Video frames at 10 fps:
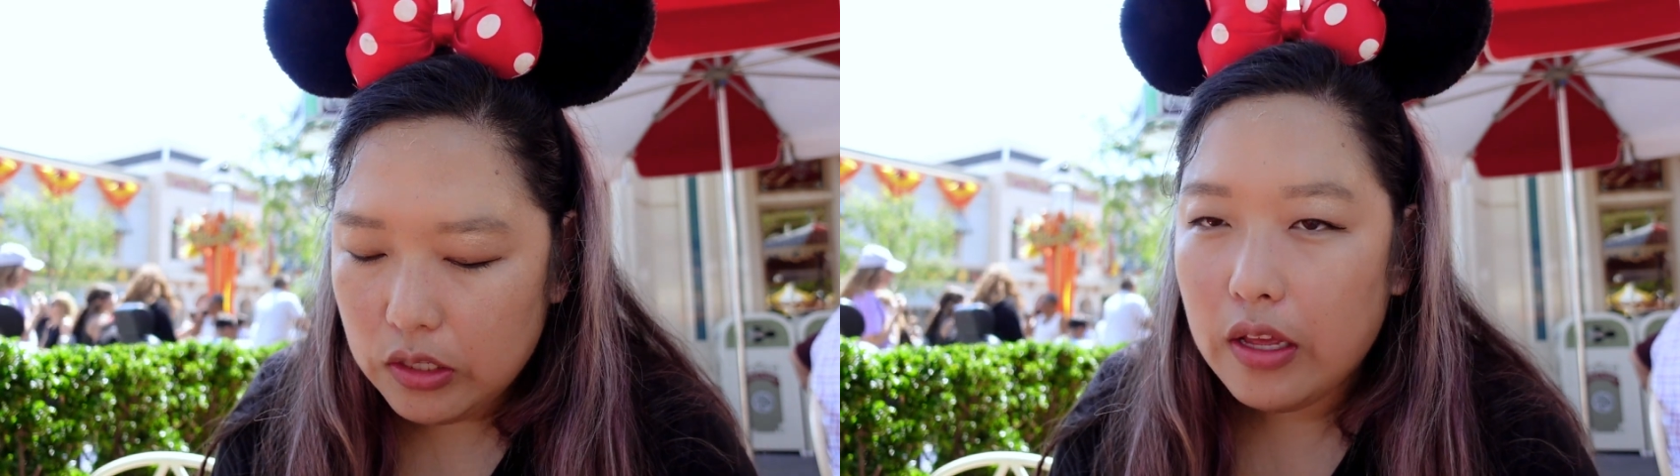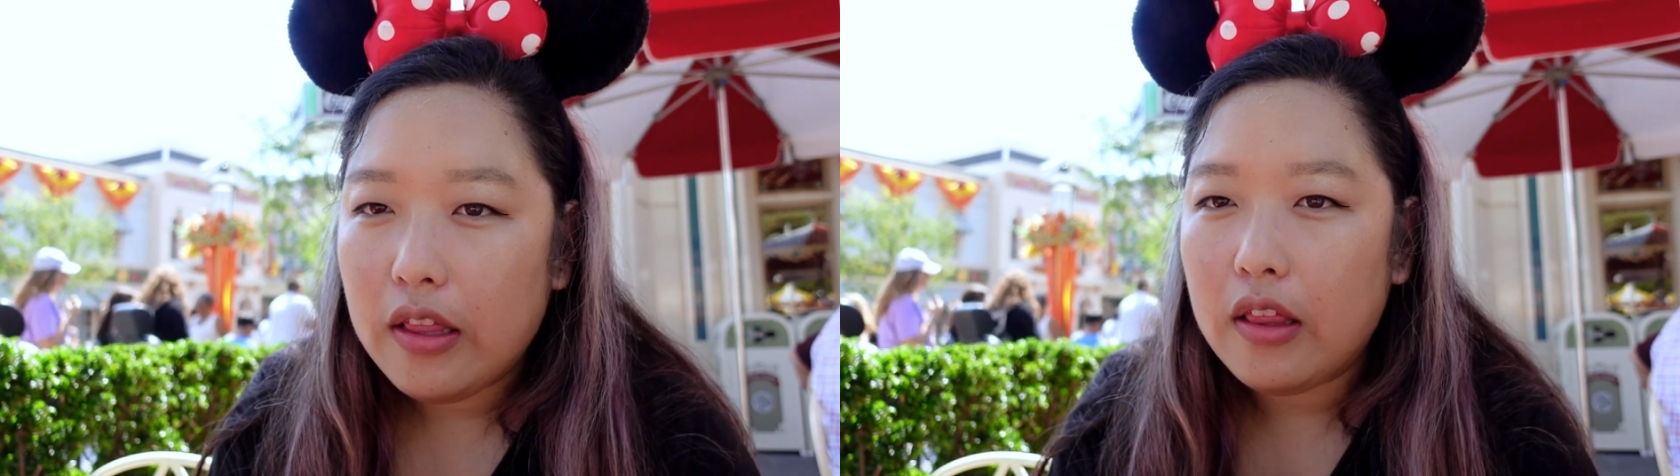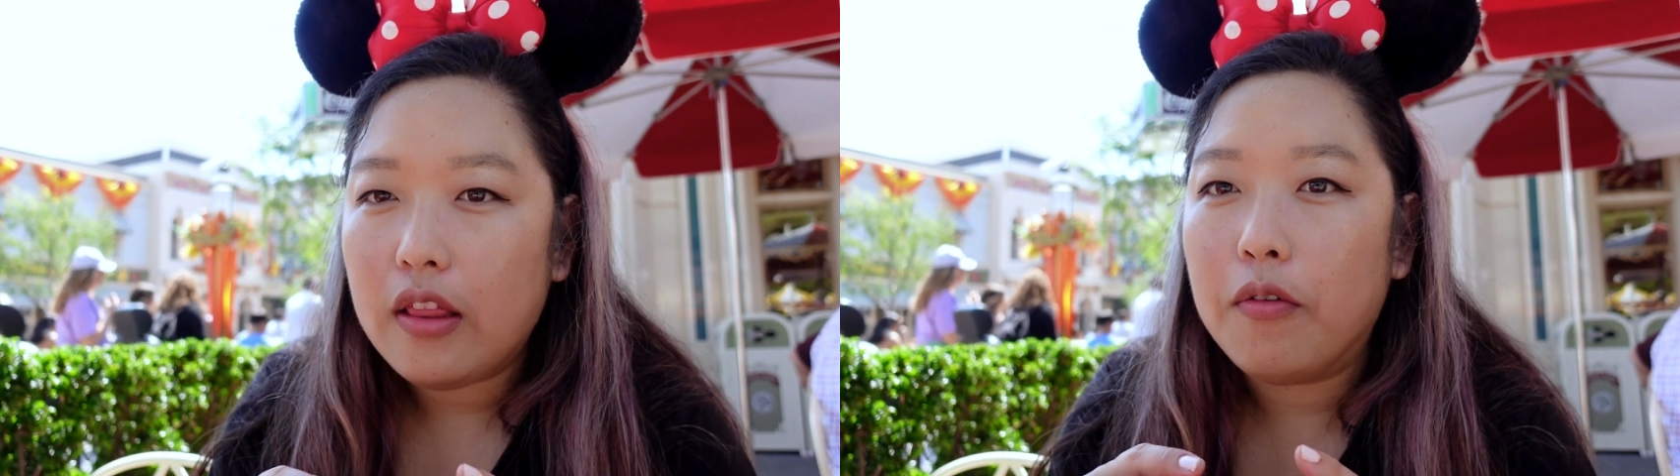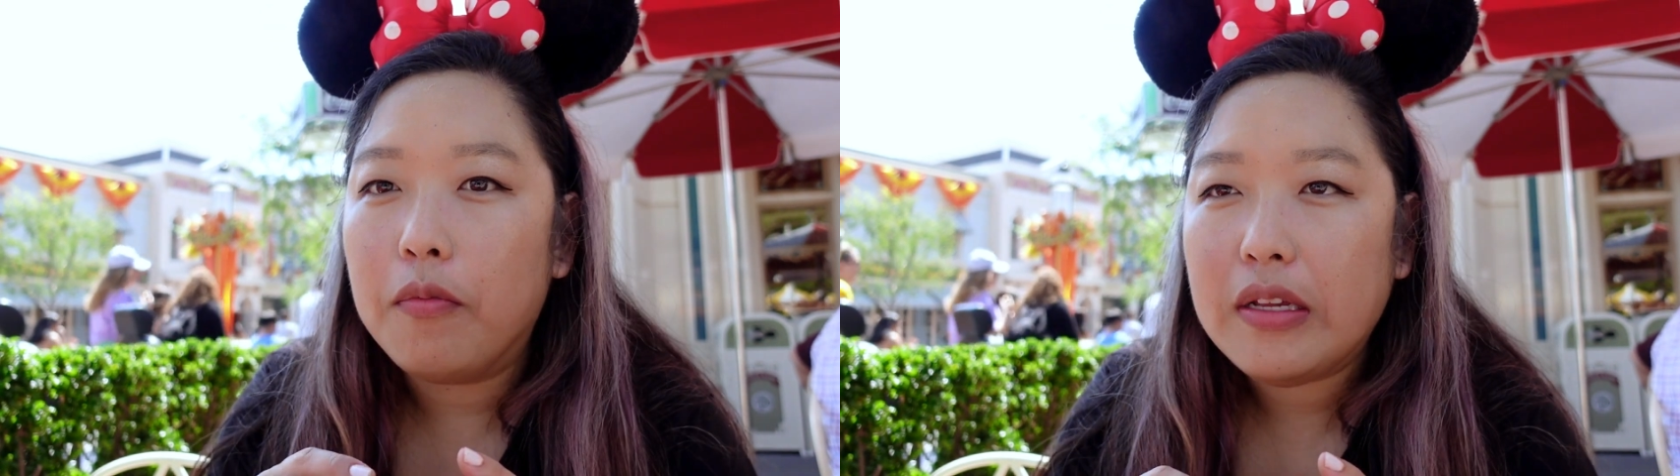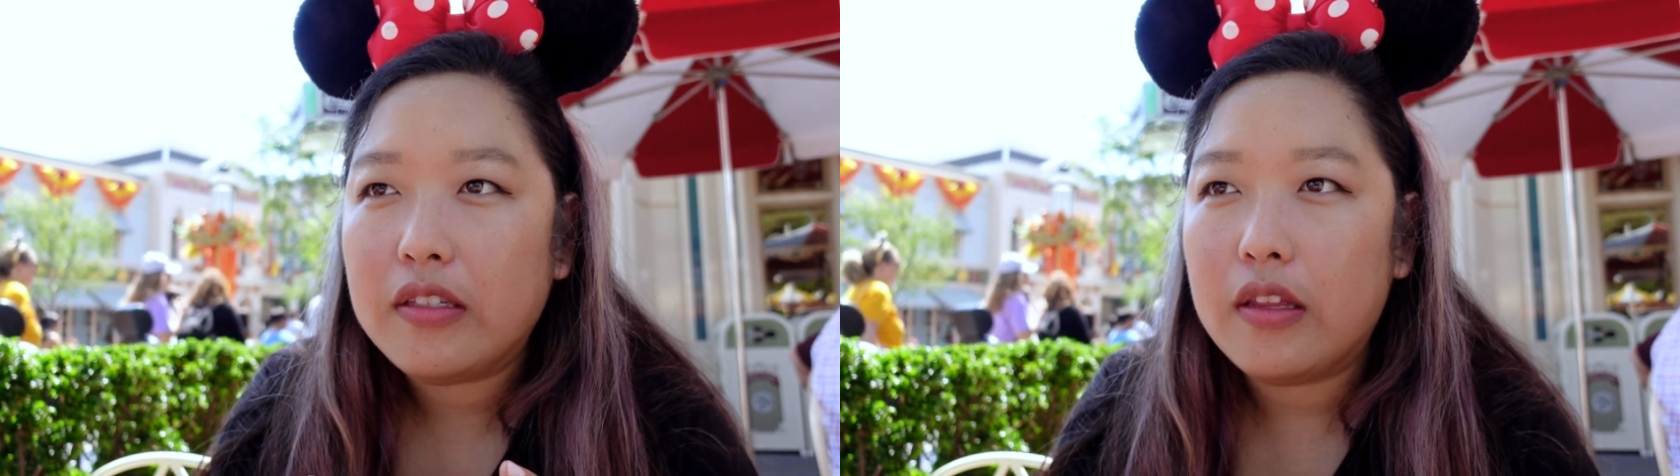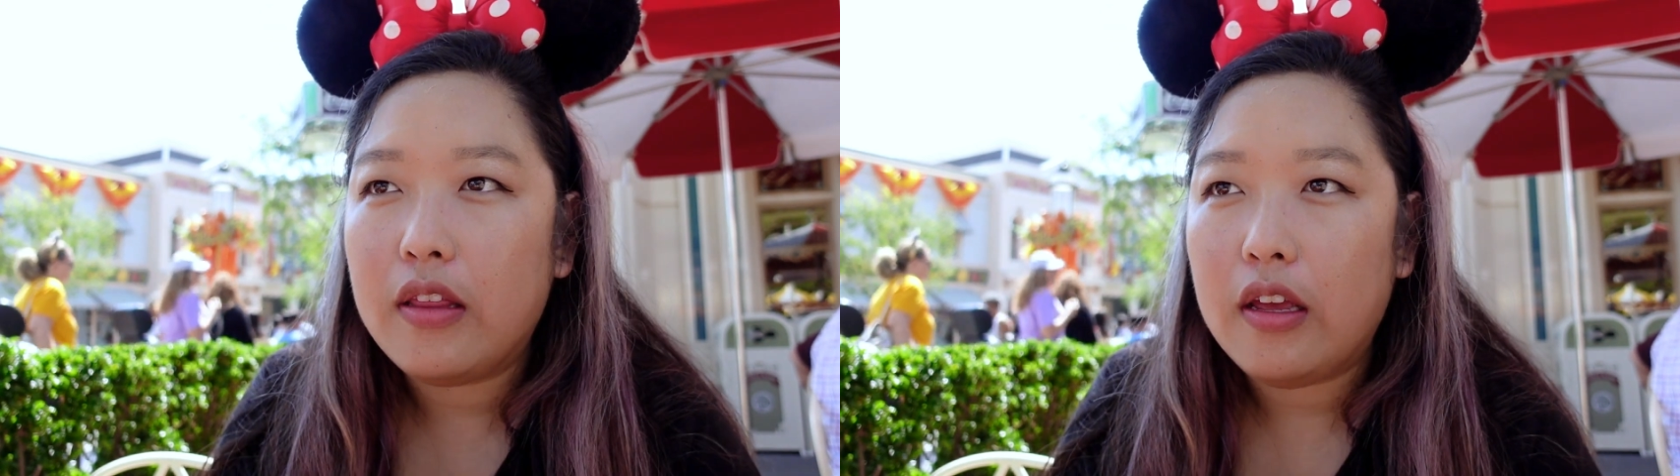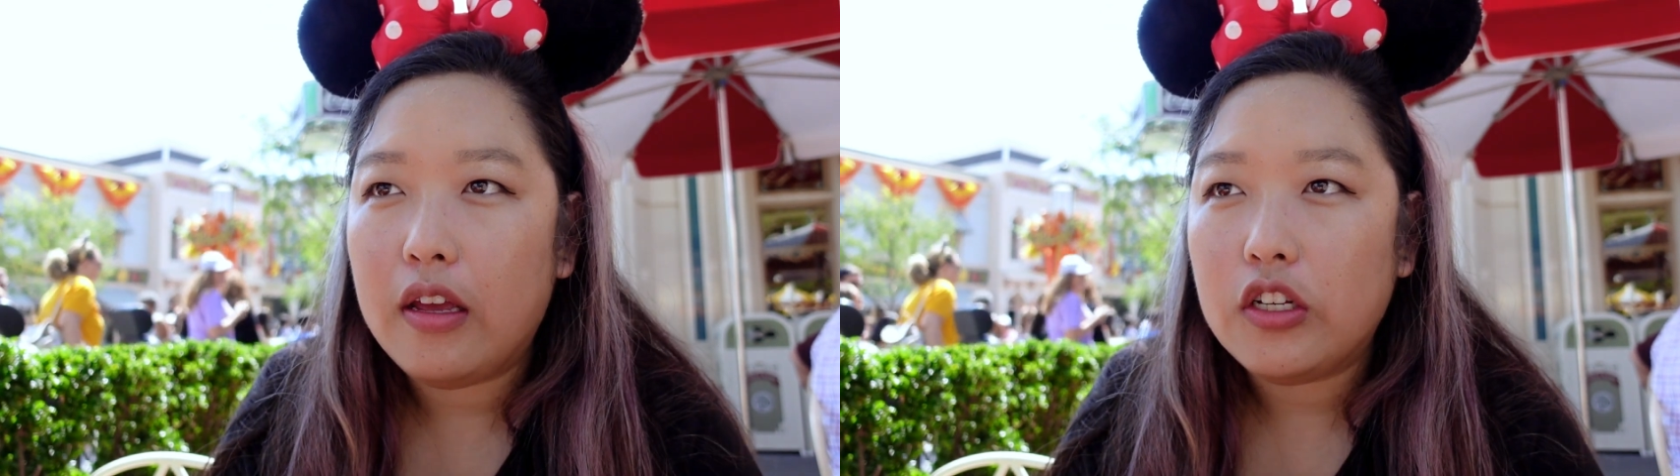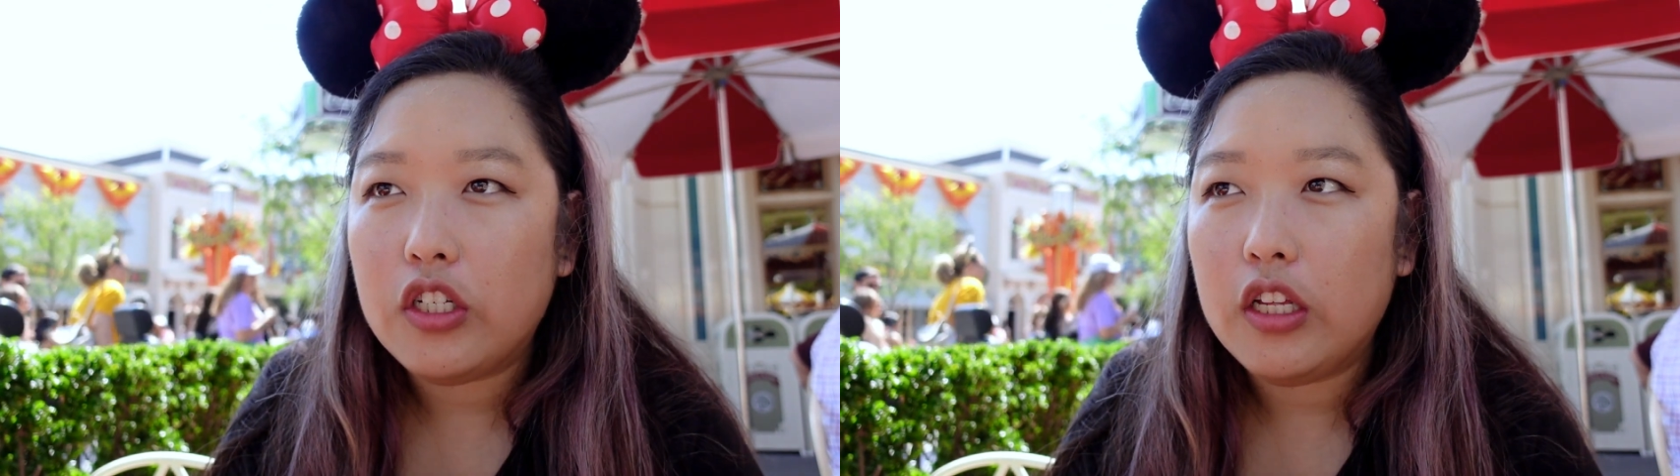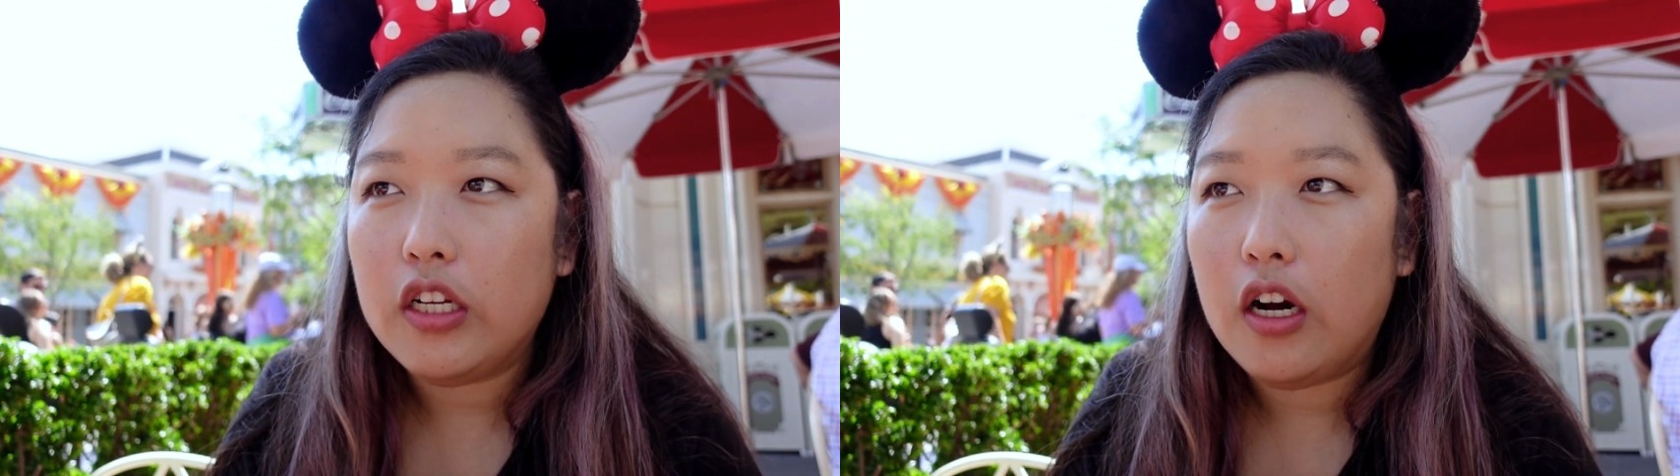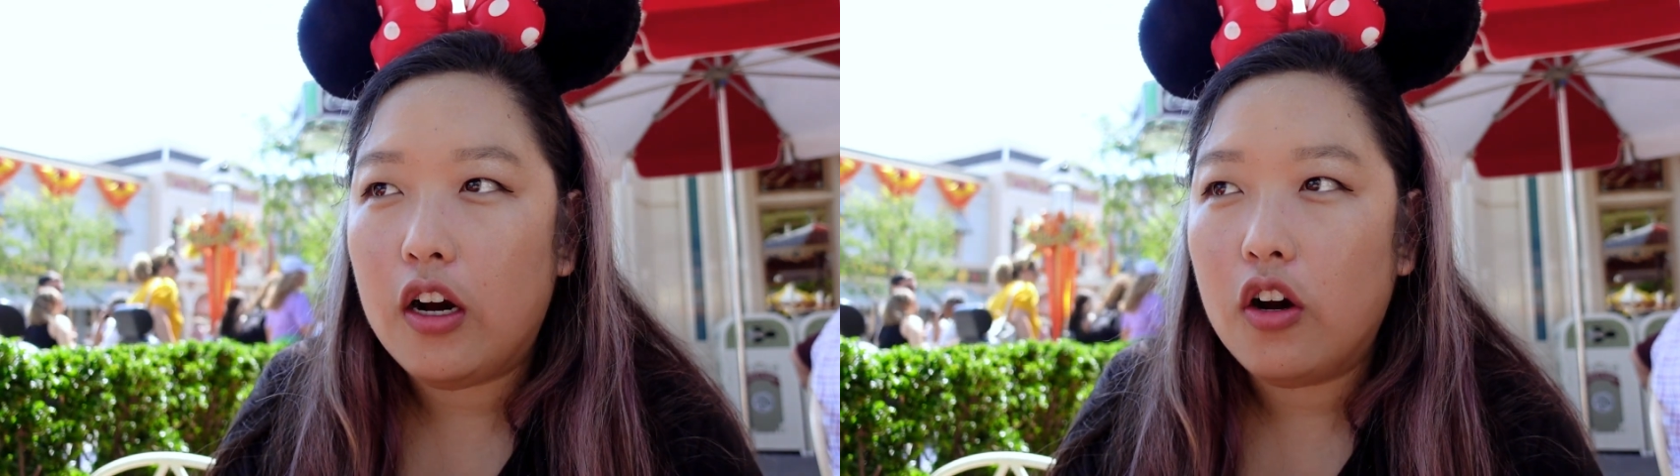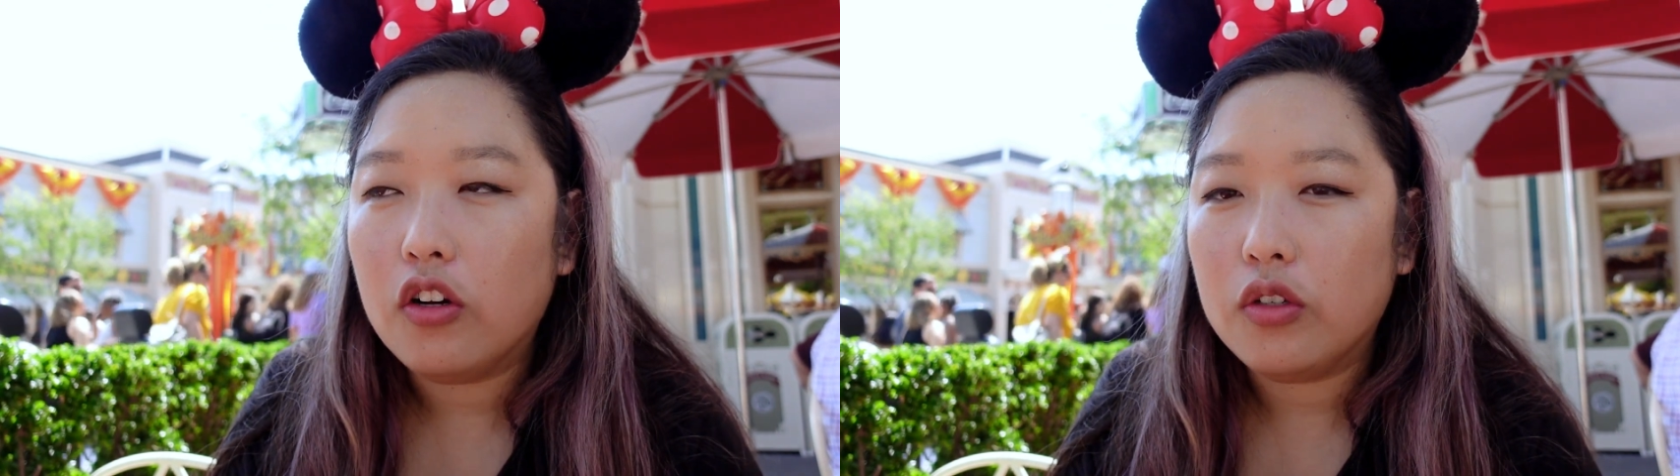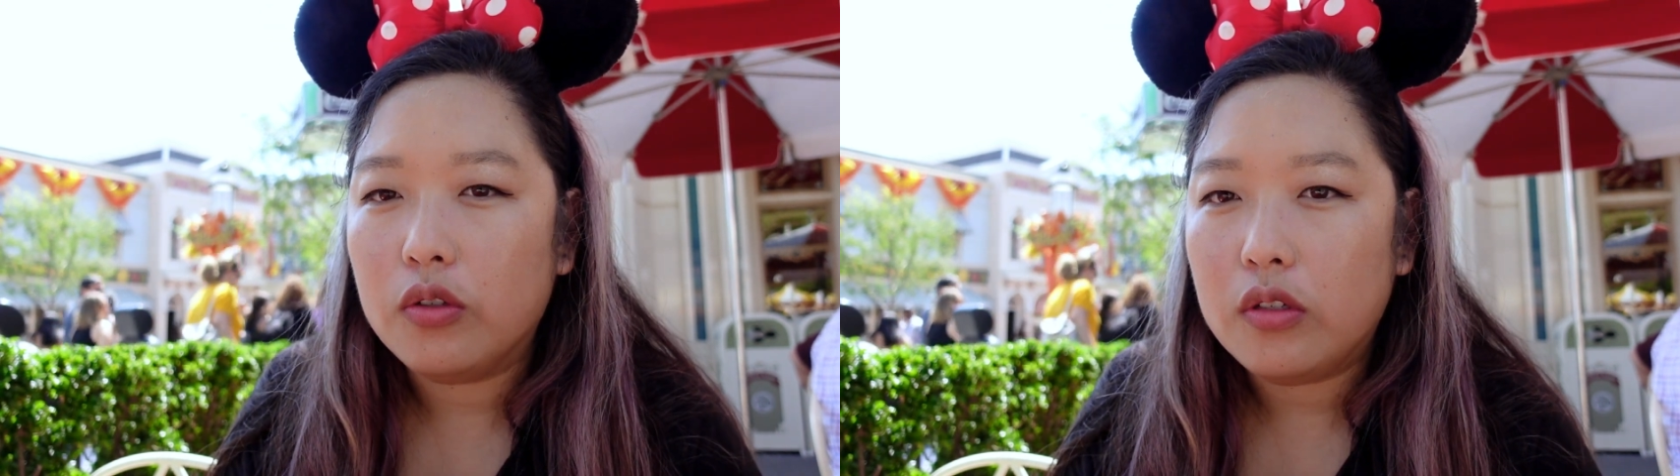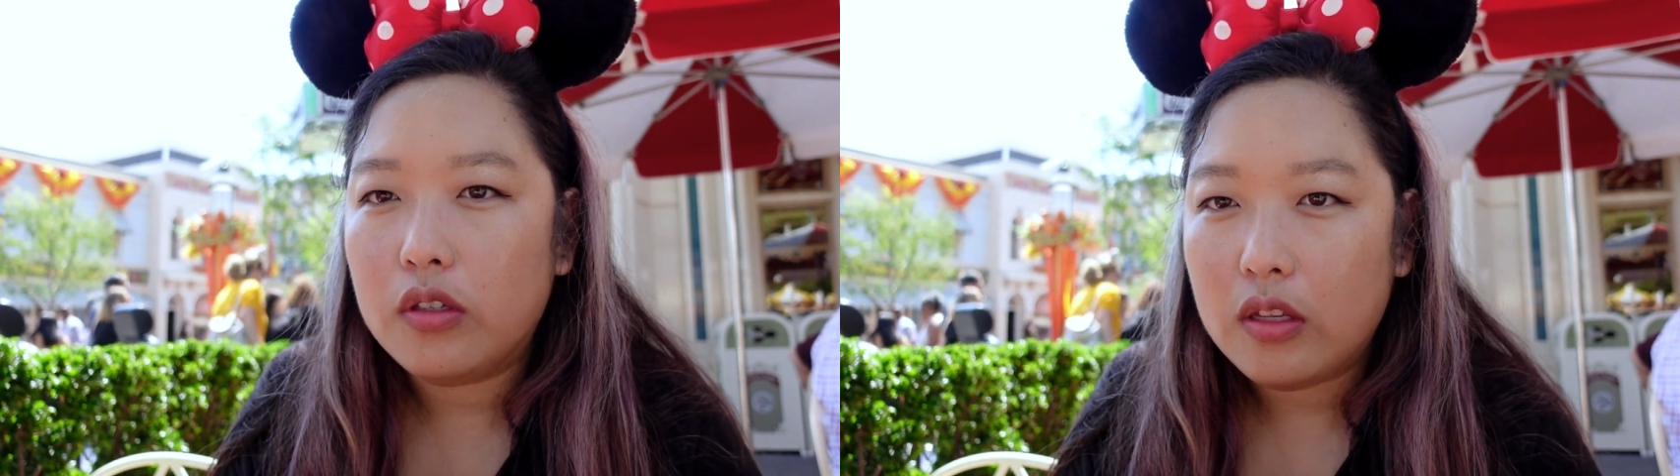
so that the rest of the chili dog also